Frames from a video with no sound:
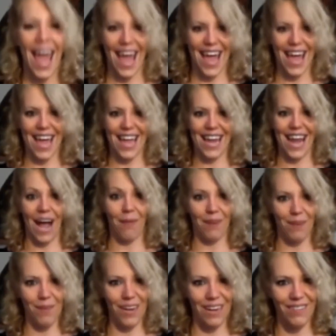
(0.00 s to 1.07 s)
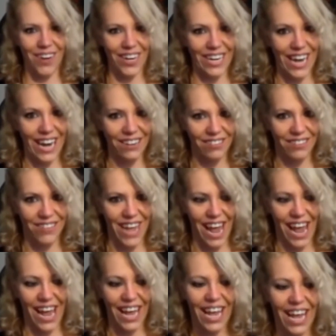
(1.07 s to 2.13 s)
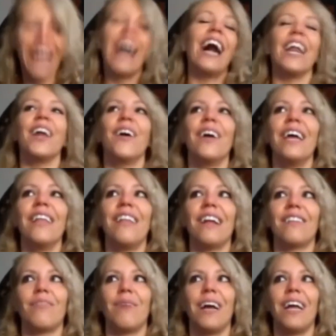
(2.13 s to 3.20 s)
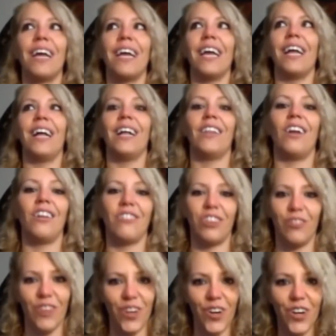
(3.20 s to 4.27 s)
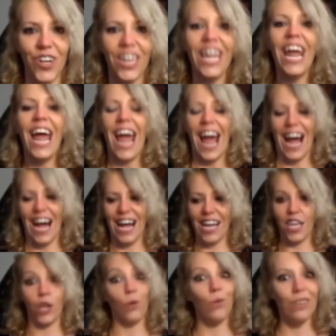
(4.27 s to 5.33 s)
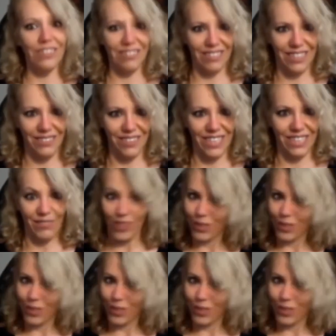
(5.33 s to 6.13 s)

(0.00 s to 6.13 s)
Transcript: and I'm gonna be on American Idol someday. I know it. That's my uh, long term goal. Uh, you will see me if